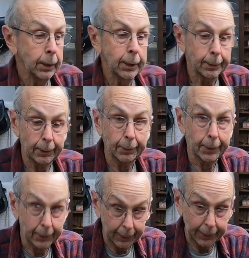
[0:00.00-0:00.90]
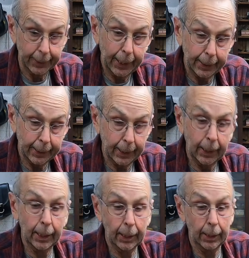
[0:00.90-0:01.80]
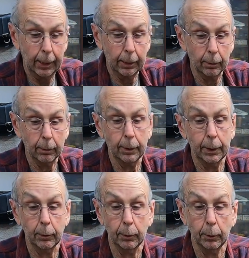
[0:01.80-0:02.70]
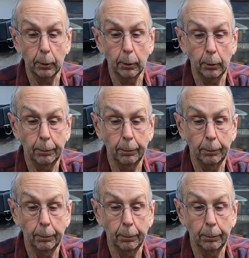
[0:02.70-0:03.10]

It's like that. Goes down through.